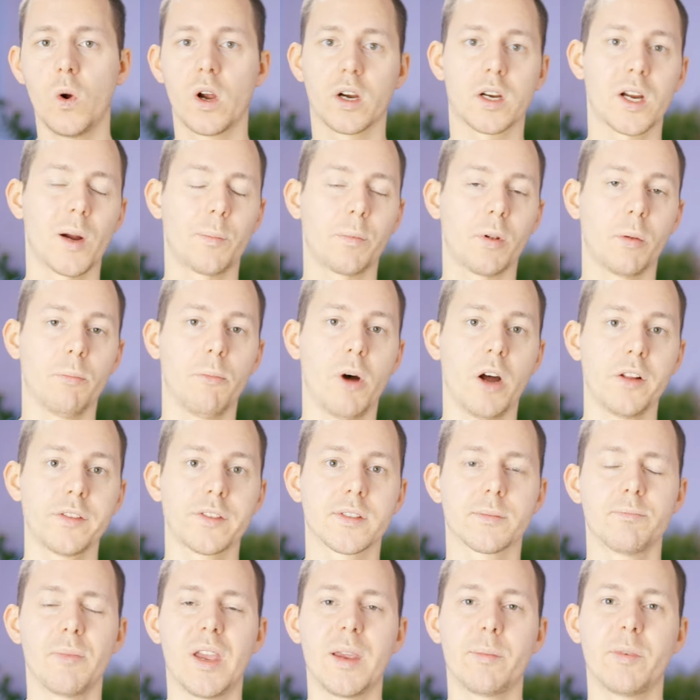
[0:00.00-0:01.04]
a couple
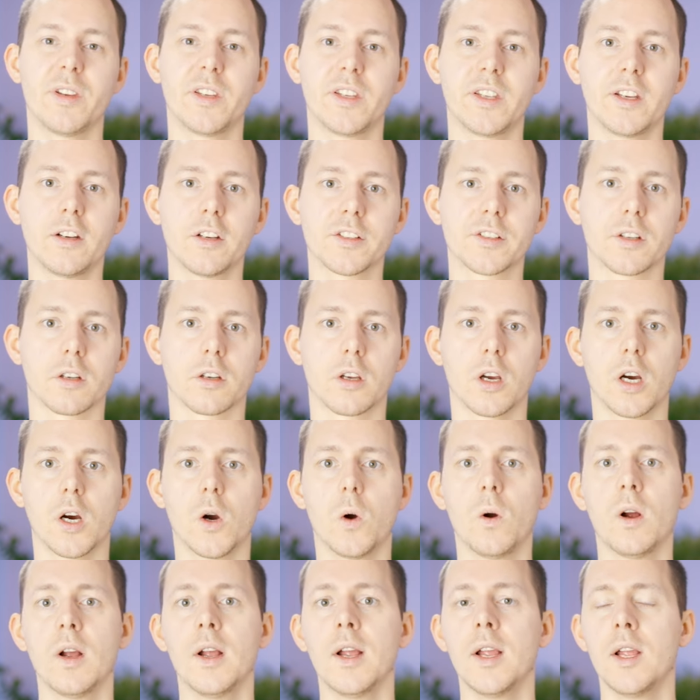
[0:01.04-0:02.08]
months, maybe years
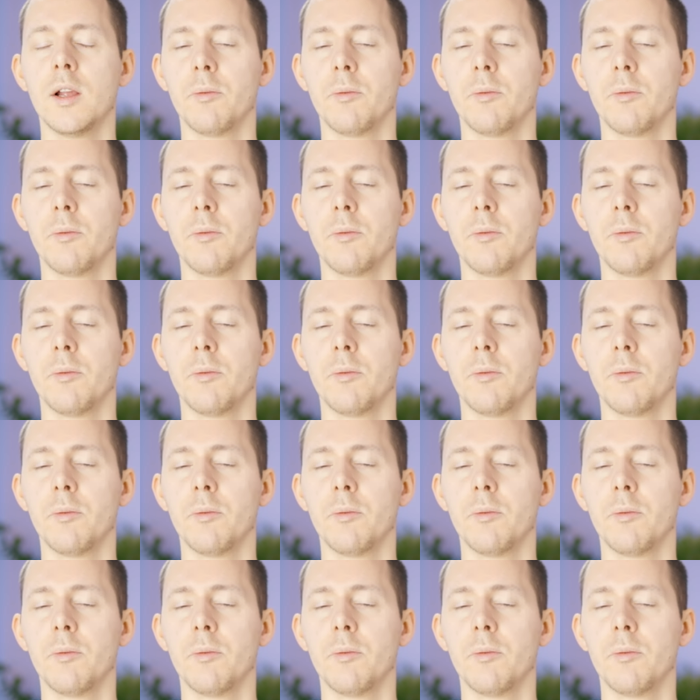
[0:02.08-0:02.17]
ago,